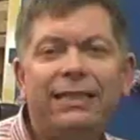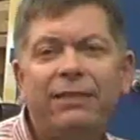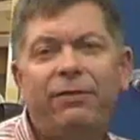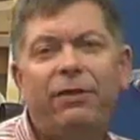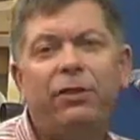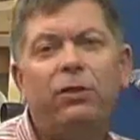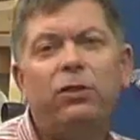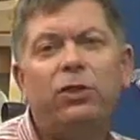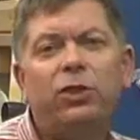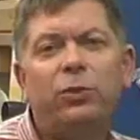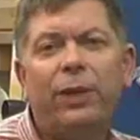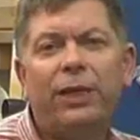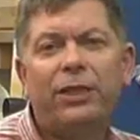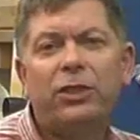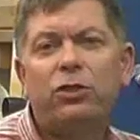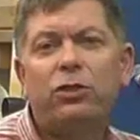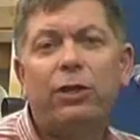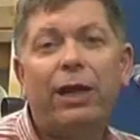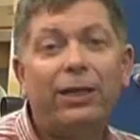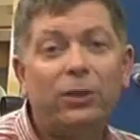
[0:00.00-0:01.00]
difficult to
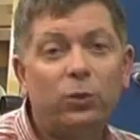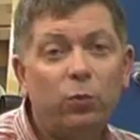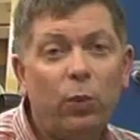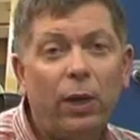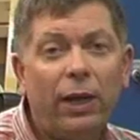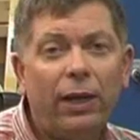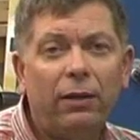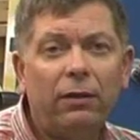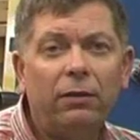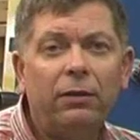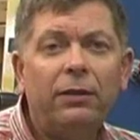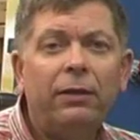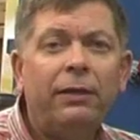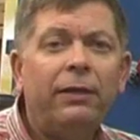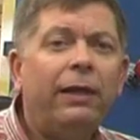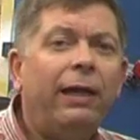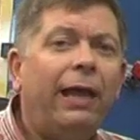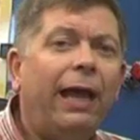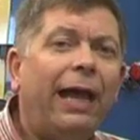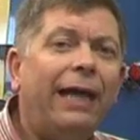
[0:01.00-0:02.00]
extract well,
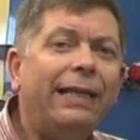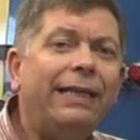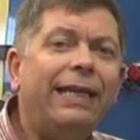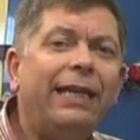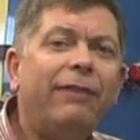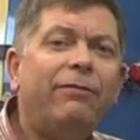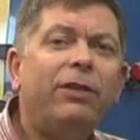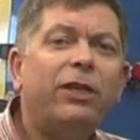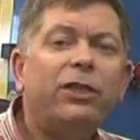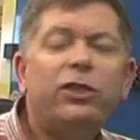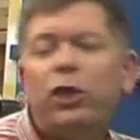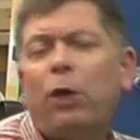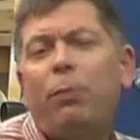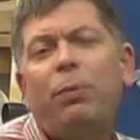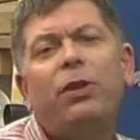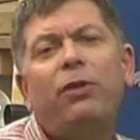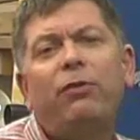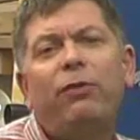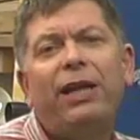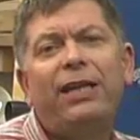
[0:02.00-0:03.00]
and even a
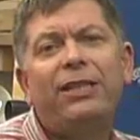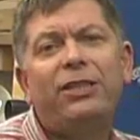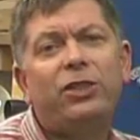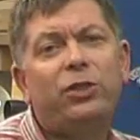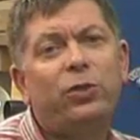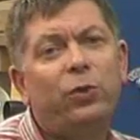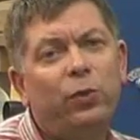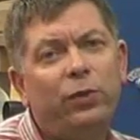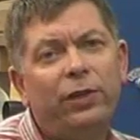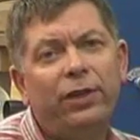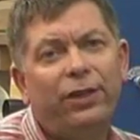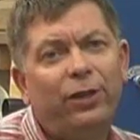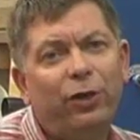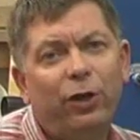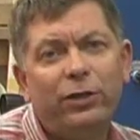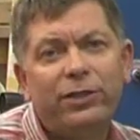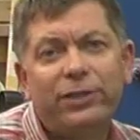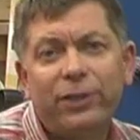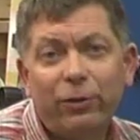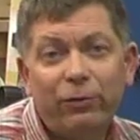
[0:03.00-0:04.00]
top-of-the-range saw that
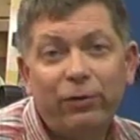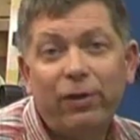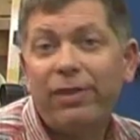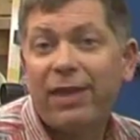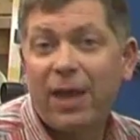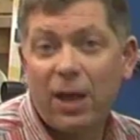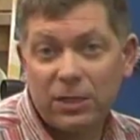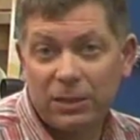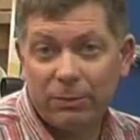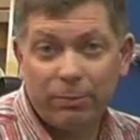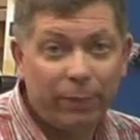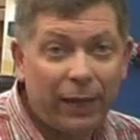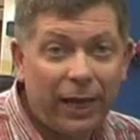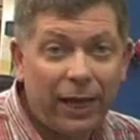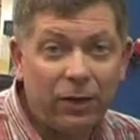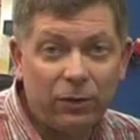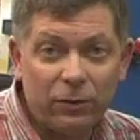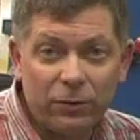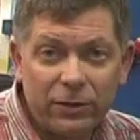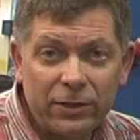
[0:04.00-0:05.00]
costs over
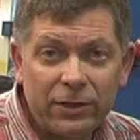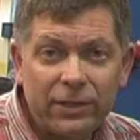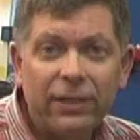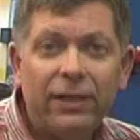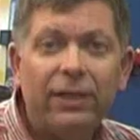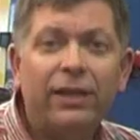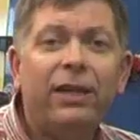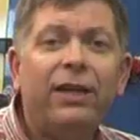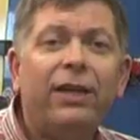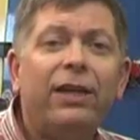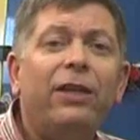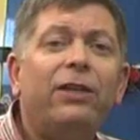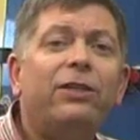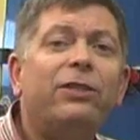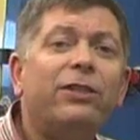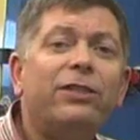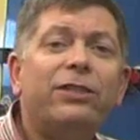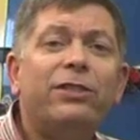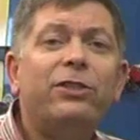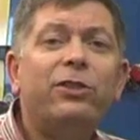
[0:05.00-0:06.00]
£1,000
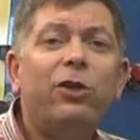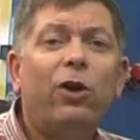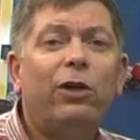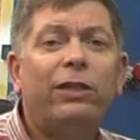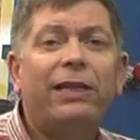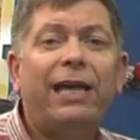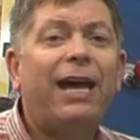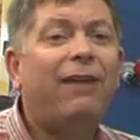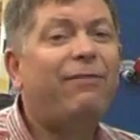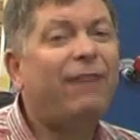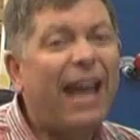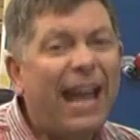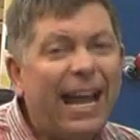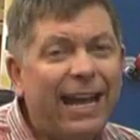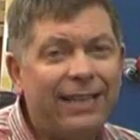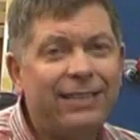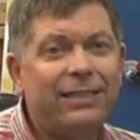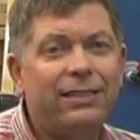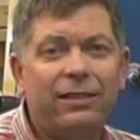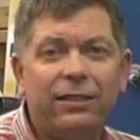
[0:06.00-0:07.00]
does not have
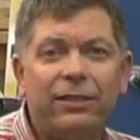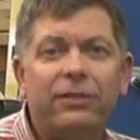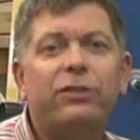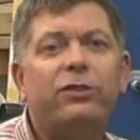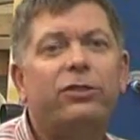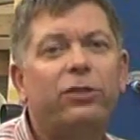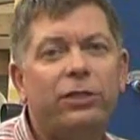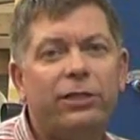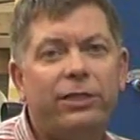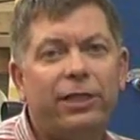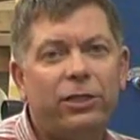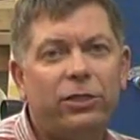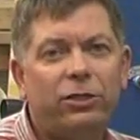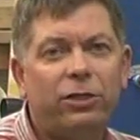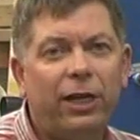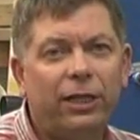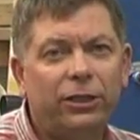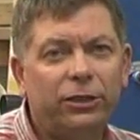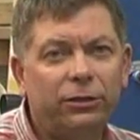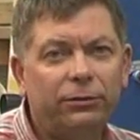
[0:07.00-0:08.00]
excellent dust
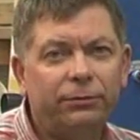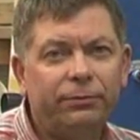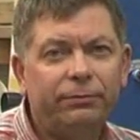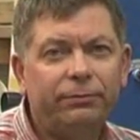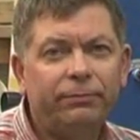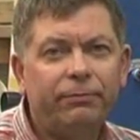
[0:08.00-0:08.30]
extraction.